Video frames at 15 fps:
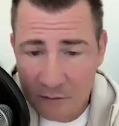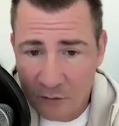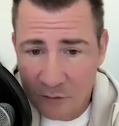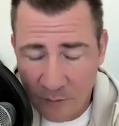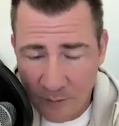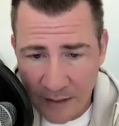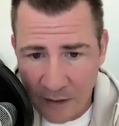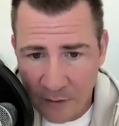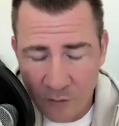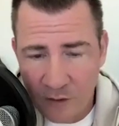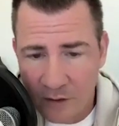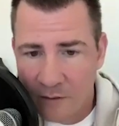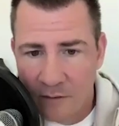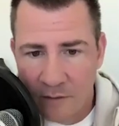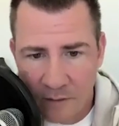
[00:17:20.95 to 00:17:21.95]
including my
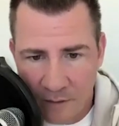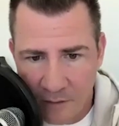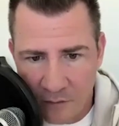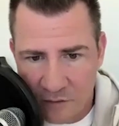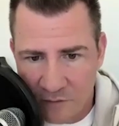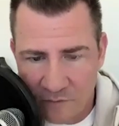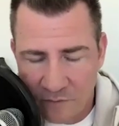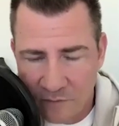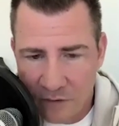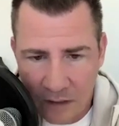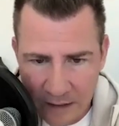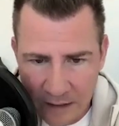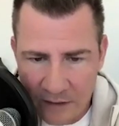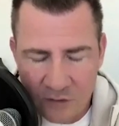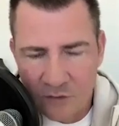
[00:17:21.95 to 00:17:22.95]
own and those of
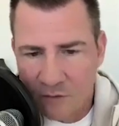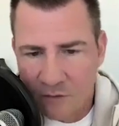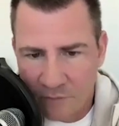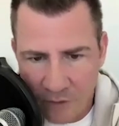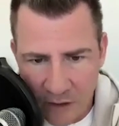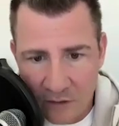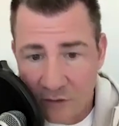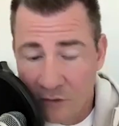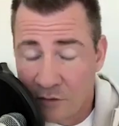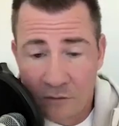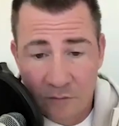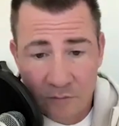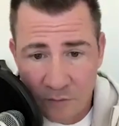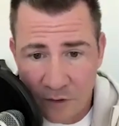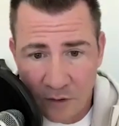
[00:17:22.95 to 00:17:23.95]
clients or friends
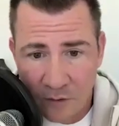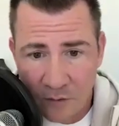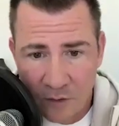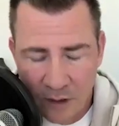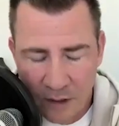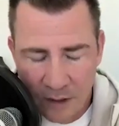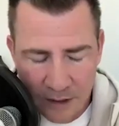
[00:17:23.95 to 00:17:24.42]
or, you know,